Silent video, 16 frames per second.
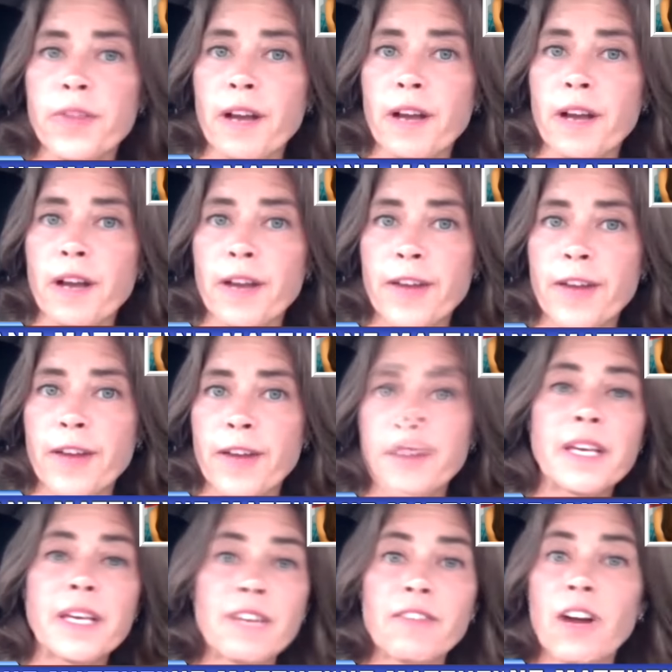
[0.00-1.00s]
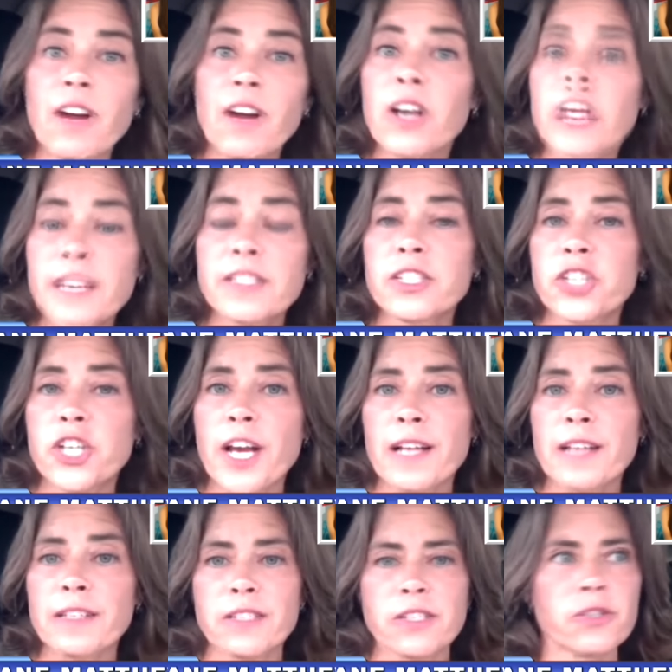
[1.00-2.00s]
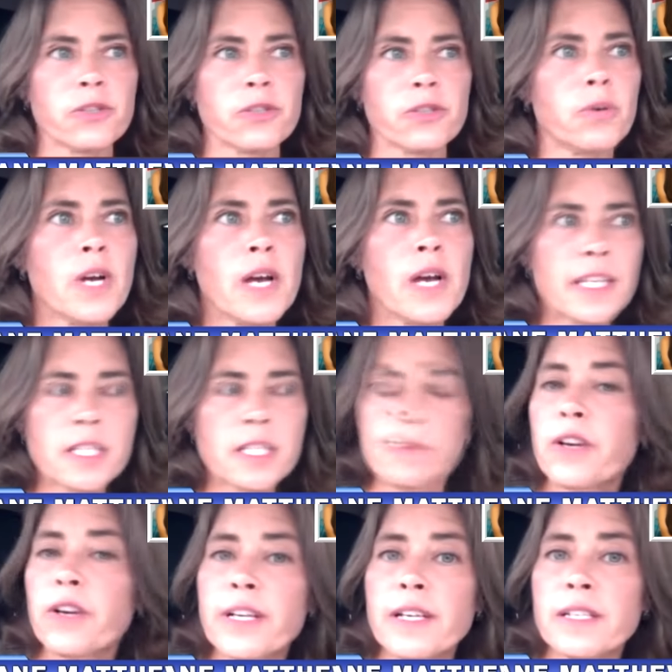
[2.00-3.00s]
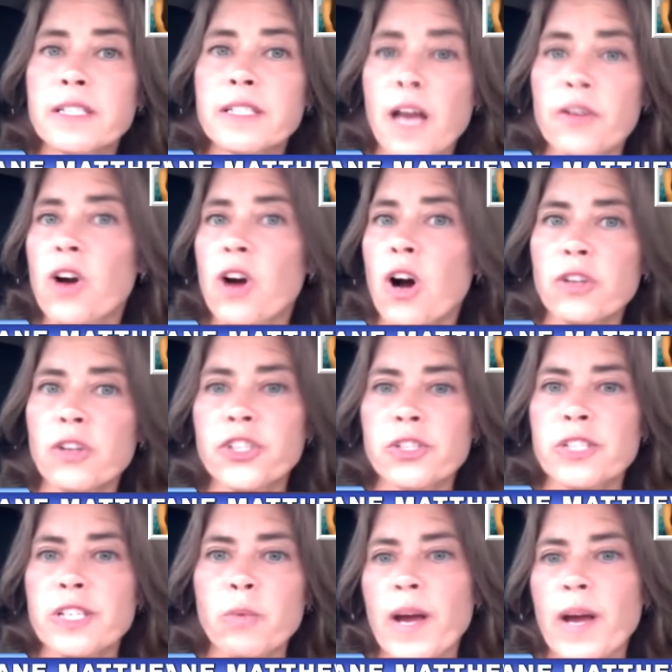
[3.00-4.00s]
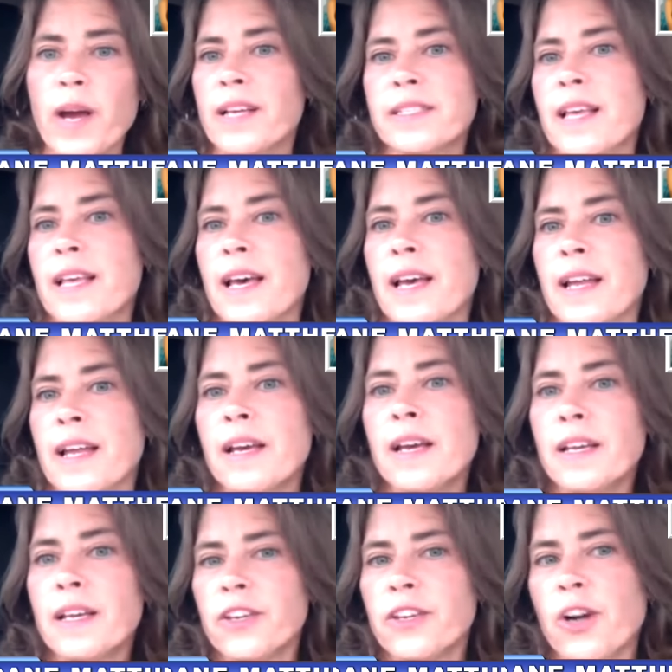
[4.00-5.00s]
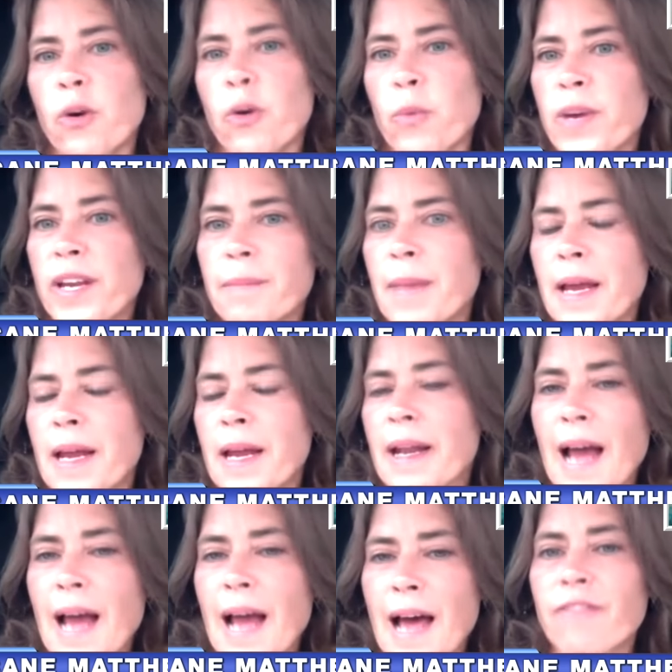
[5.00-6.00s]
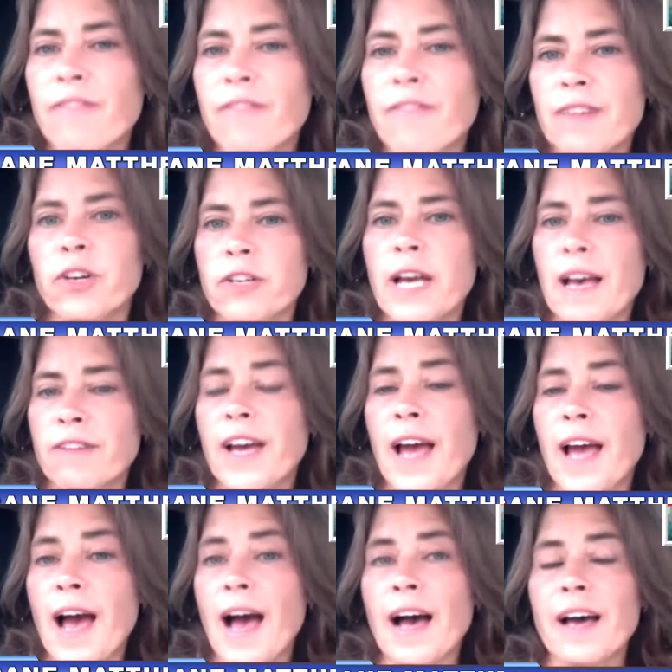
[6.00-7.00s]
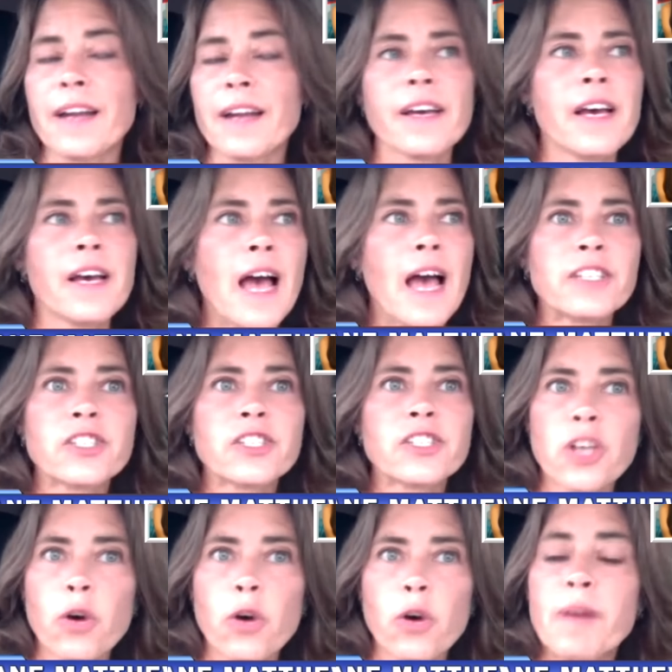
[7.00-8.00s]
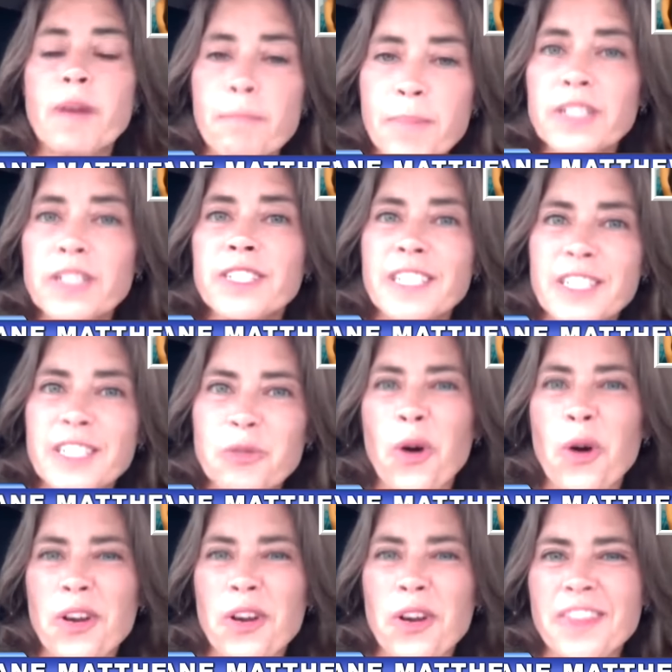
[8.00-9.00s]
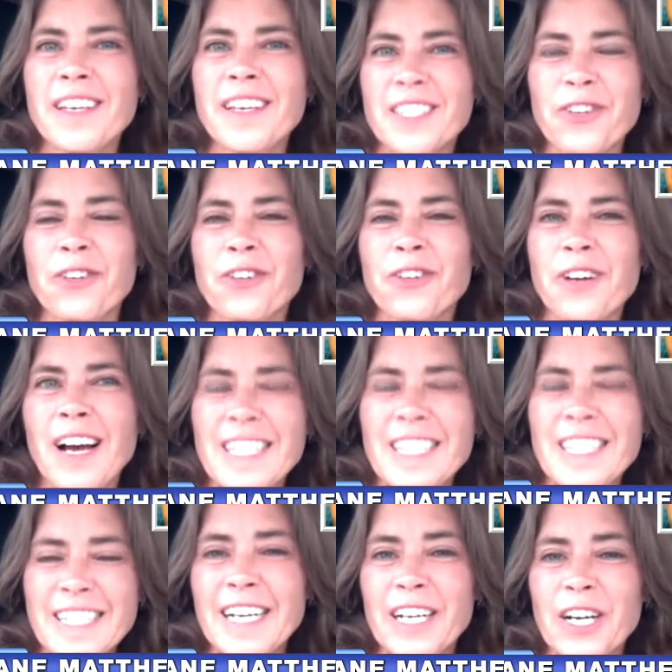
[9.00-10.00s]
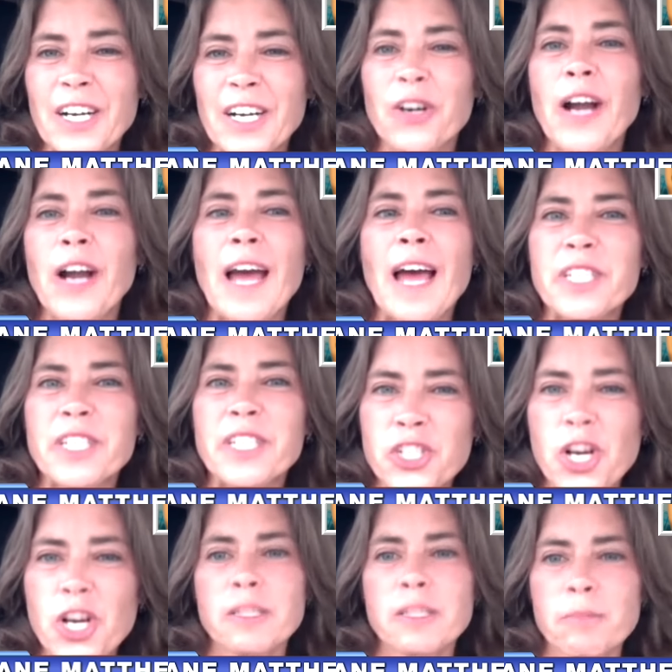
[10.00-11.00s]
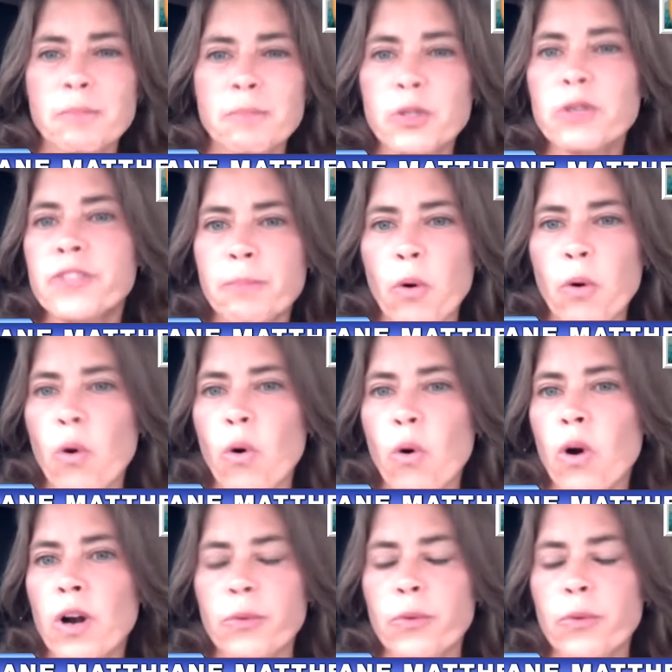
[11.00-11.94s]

with our family, give our kids a chance to experience other cultures in ways that you know we may n- never have had. And so we've been building toward this for a year, and we just moved aboard